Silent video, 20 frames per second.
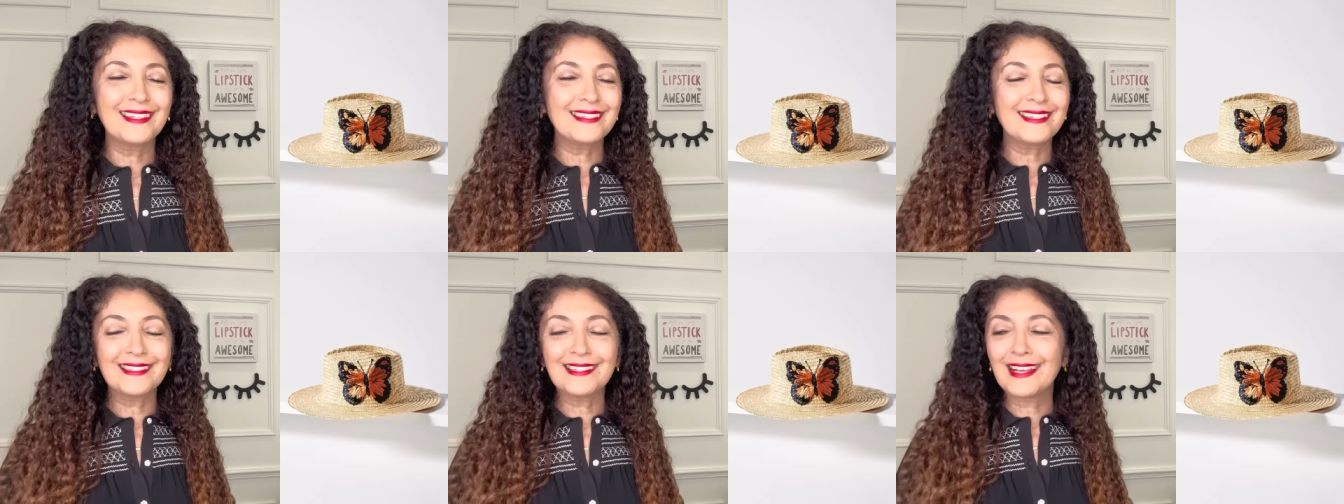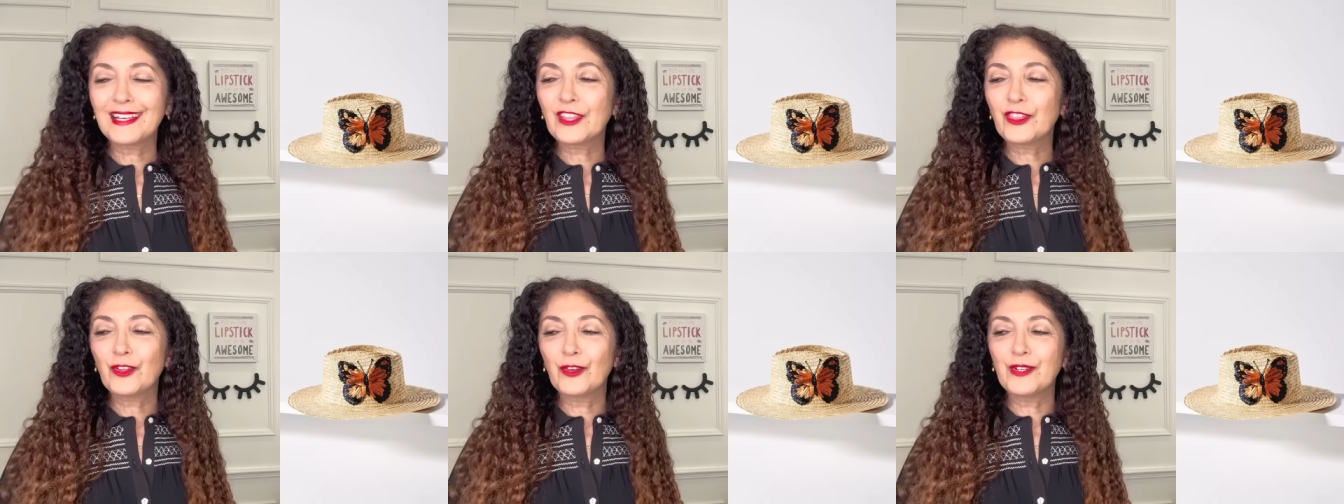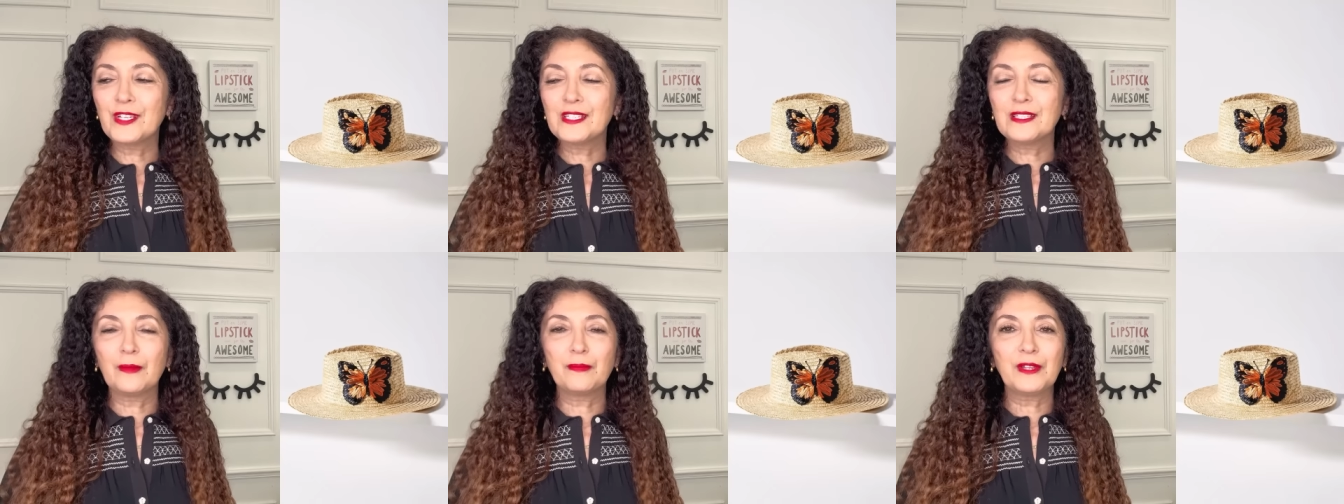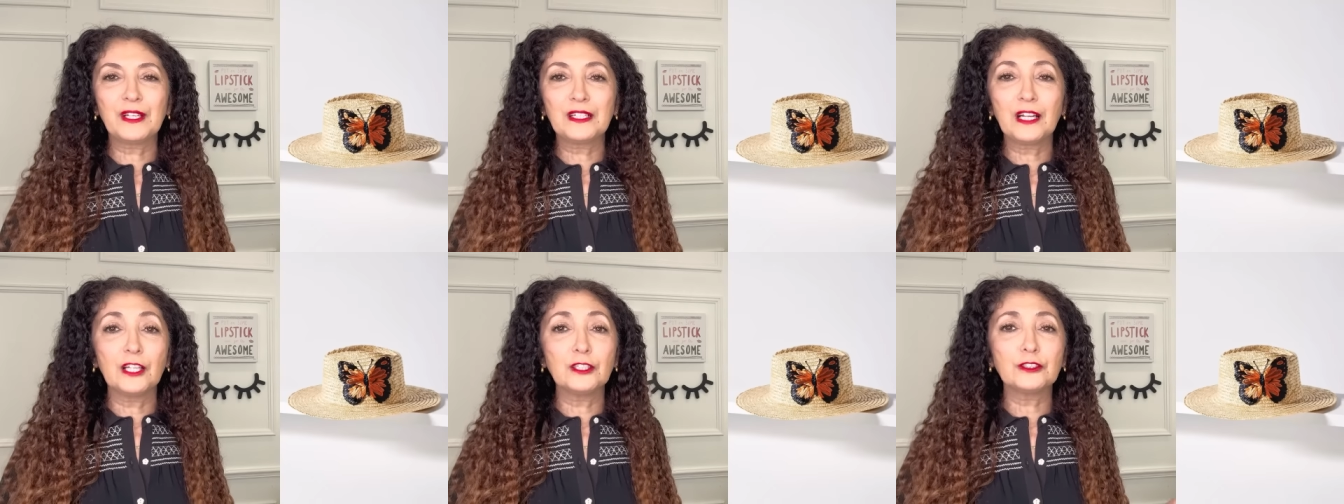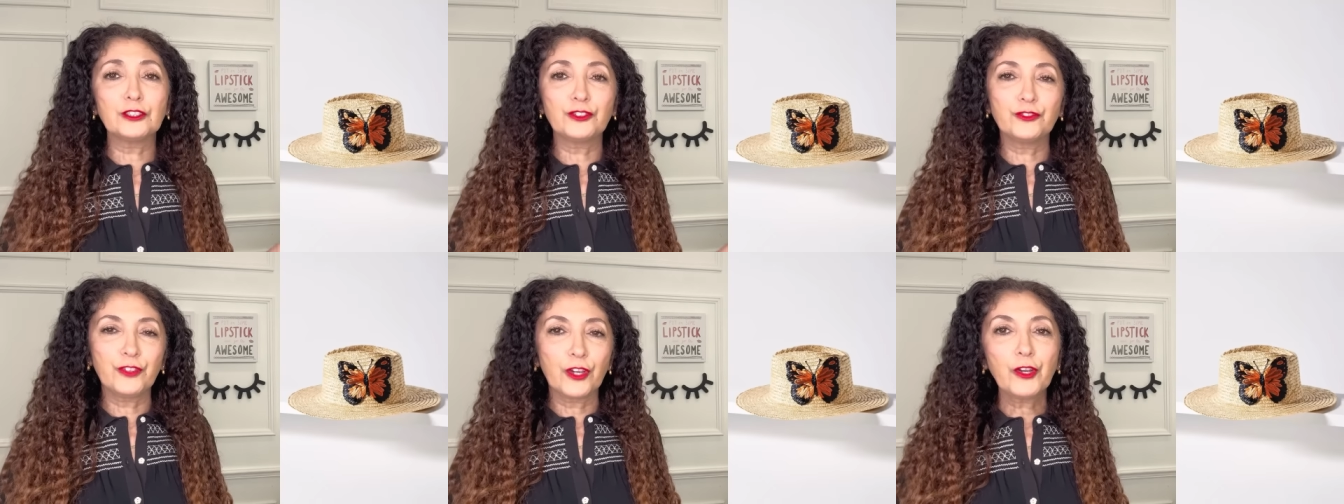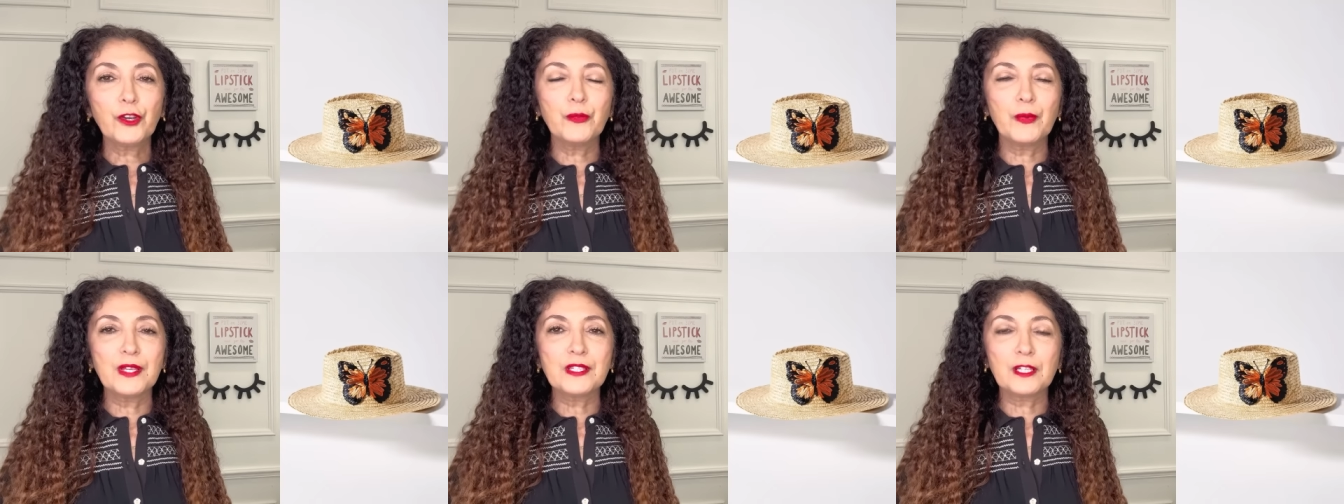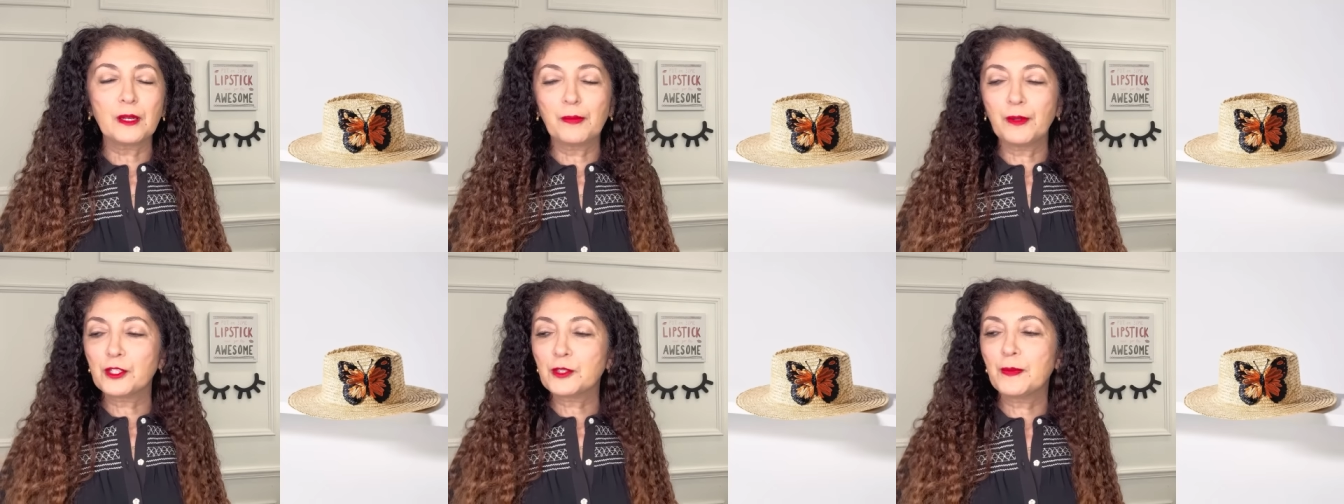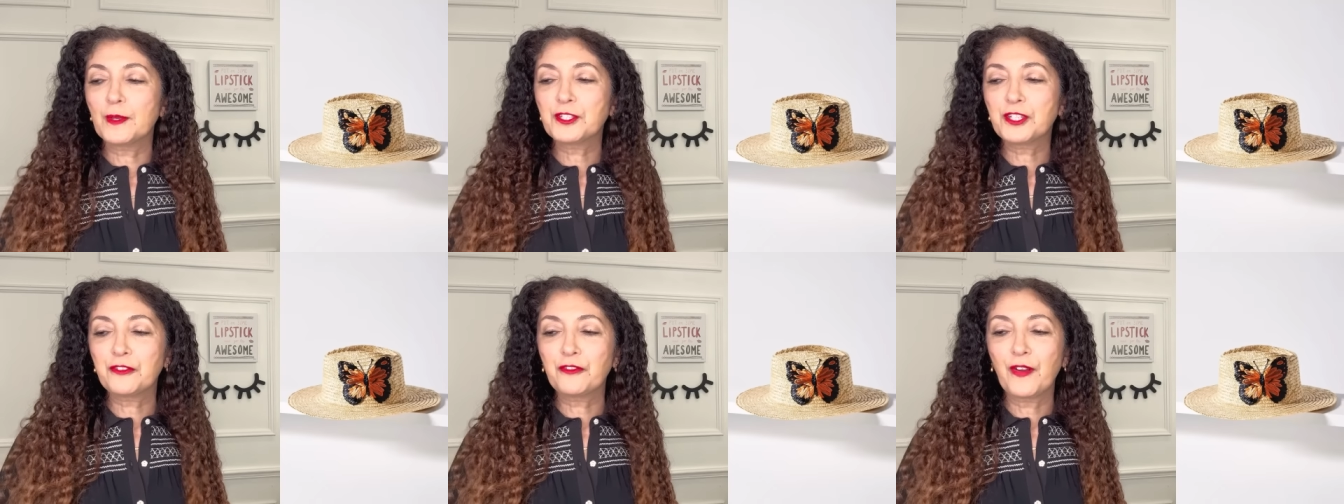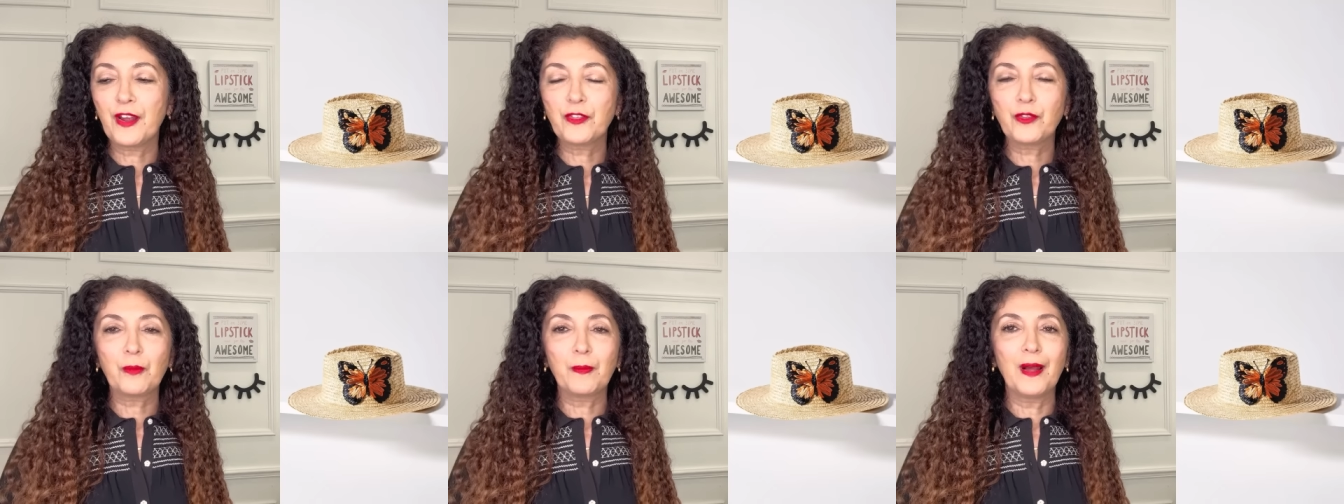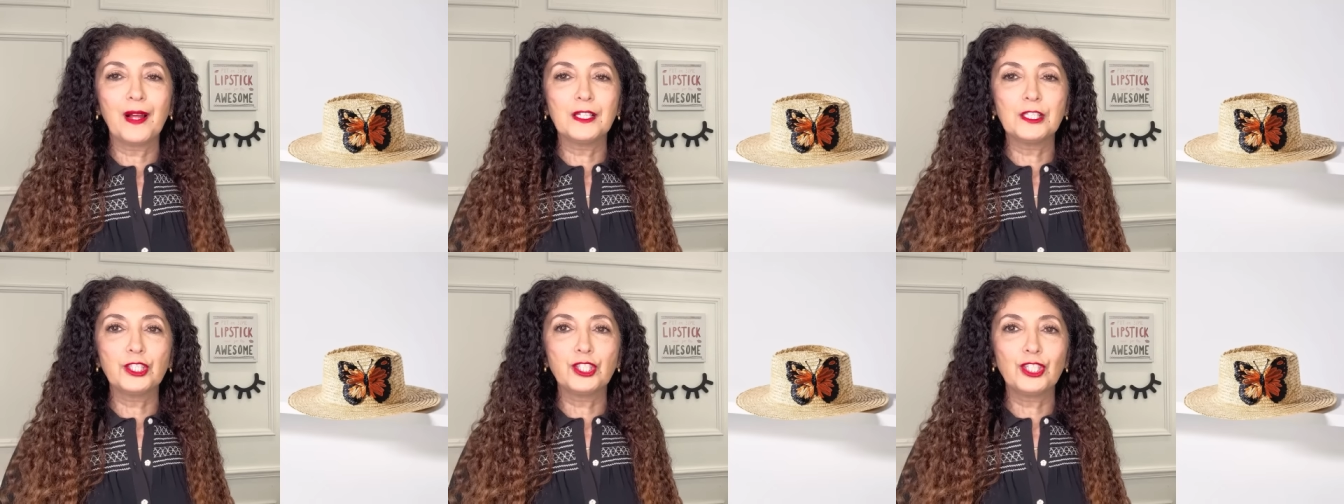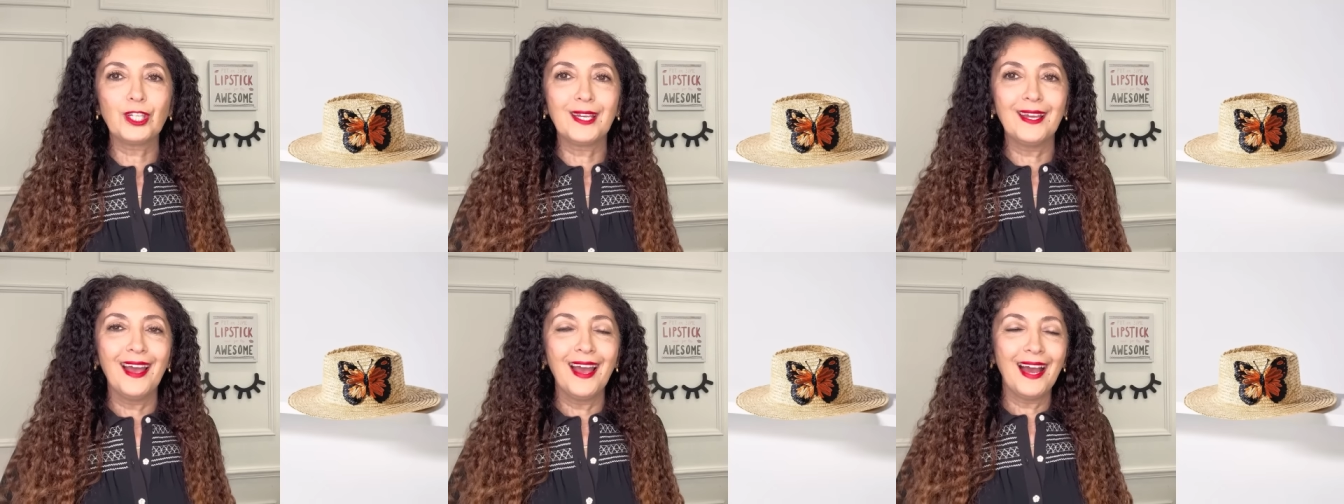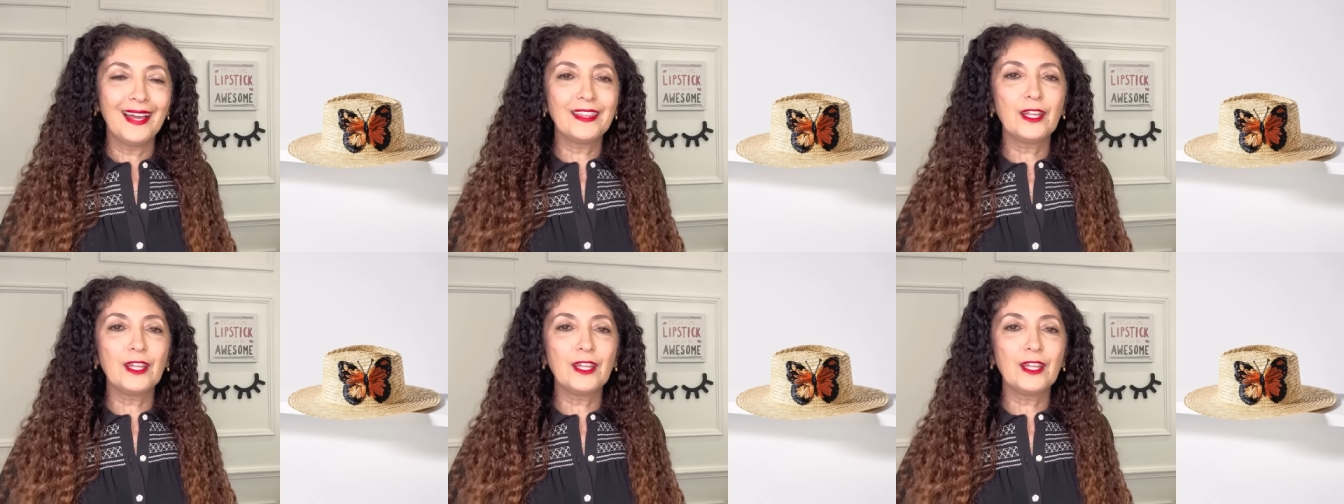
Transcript: This is like 30 something dollars. Very reasonable, especially for Anthropologie.